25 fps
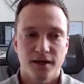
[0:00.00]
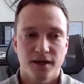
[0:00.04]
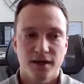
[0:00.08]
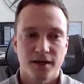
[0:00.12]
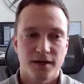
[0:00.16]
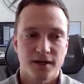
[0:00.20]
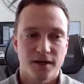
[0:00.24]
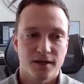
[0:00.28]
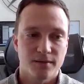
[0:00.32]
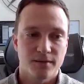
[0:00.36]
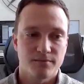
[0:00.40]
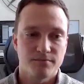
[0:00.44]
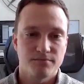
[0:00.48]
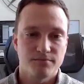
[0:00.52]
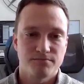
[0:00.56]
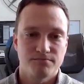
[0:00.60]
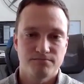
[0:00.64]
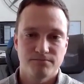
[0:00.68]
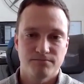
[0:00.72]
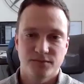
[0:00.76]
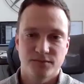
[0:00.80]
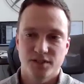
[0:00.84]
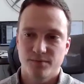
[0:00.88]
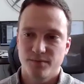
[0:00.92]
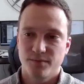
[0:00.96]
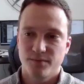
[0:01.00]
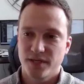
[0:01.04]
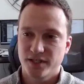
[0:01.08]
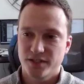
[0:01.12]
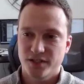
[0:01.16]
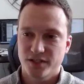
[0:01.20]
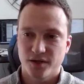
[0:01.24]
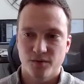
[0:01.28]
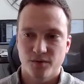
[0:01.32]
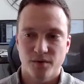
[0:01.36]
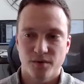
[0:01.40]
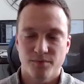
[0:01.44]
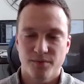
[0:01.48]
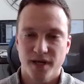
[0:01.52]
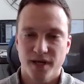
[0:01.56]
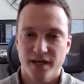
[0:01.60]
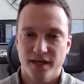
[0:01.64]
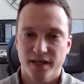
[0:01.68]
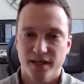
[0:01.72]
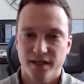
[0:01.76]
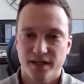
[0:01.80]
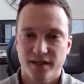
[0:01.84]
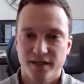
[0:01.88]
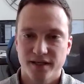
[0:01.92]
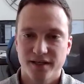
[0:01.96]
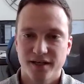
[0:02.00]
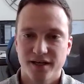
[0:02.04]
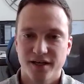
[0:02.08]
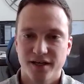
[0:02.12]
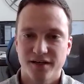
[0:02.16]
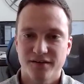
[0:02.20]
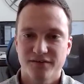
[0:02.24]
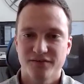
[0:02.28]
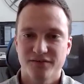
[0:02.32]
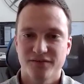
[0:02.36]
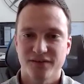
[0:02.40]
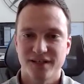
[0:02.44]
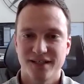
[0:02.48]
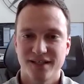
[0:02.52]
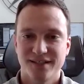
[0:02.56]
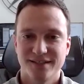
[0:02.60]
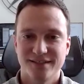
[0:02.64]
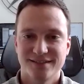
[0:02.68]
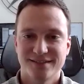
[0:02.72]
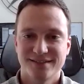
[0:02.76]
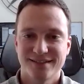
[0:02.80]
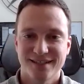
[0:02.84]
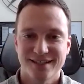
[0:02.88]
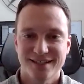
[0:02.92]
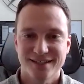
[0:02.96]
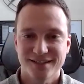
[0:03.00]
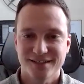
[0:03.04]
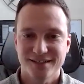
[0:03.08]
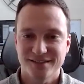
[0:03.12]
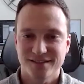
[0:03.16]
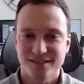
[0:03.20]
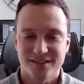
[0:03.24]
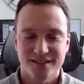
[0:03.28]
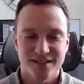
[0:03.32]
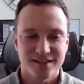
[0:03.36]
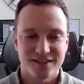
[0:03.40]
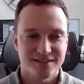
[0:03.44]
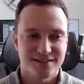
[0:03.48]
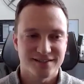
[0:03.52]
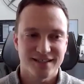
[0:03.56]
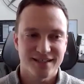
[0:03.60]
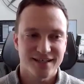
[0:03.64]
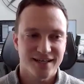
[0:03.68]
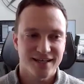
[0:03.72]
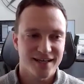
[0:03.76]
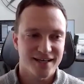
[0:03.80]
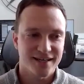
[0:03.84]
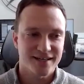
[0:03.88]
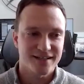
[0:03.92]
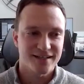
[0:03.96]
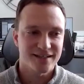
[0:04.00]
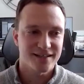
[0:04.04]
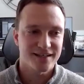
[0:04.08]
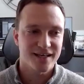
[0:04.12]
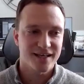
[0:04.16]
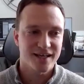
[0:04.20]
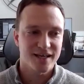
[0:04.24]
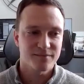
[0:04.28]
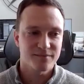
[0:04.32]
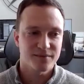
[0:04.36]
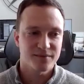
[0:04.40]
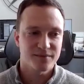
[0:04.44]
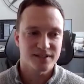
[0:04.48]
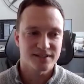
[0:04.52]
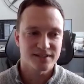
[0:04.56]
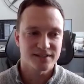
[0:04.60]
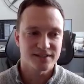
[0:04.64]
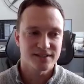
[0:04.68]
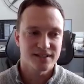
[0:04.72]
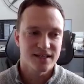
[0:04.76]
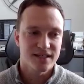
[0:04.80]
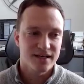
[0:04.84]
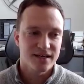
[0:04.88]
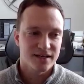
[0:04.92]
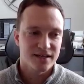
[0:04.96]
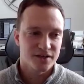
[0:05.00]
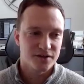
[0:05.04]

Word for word: um, to make sure we're paying in enough and staying on staying ahead of the game because